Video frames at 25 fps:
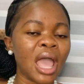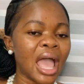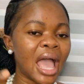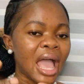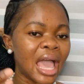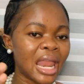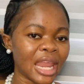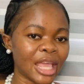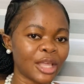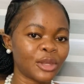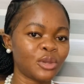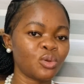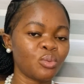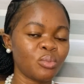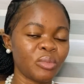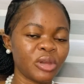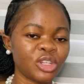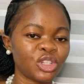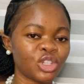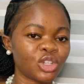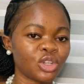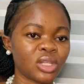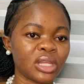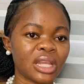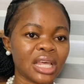And I do
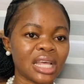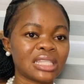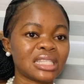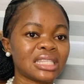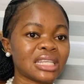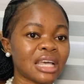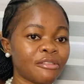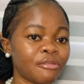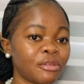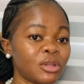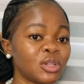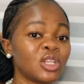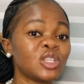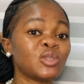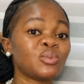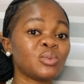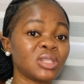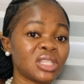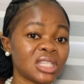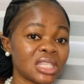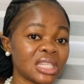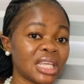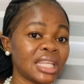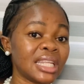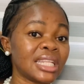mention that I've always been
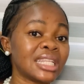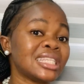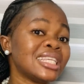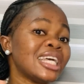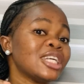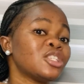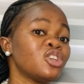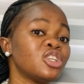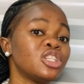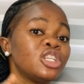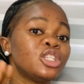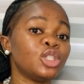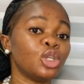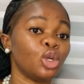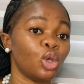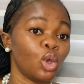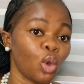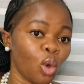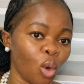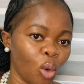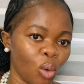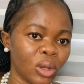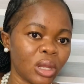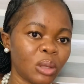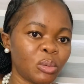saying it's actually the
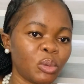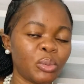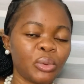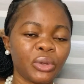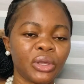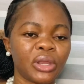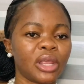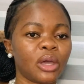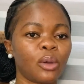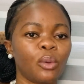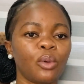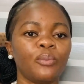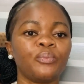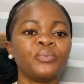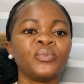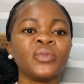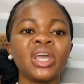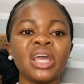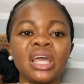law. Let me put it that way.